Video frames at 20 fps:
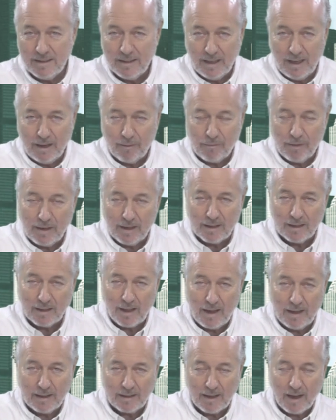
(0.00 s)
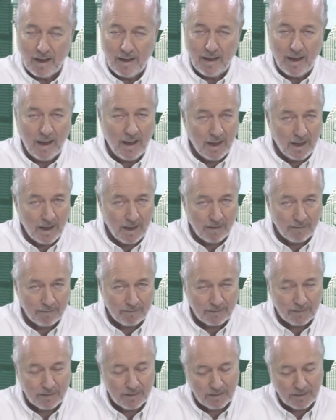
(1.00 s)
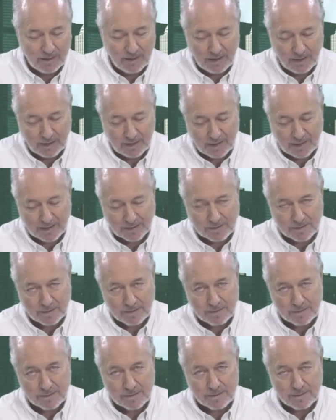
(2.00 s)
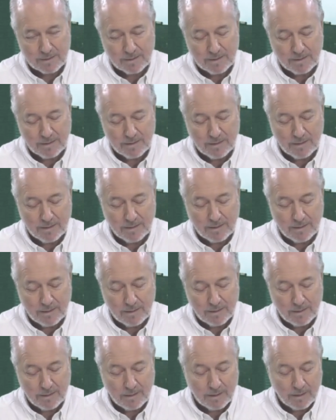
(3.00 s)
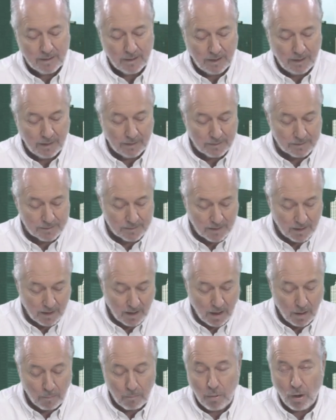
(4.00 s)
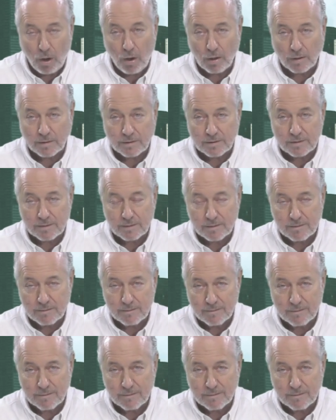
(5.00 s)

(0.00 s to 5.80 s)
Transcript: every client I have, in essence, is a boss.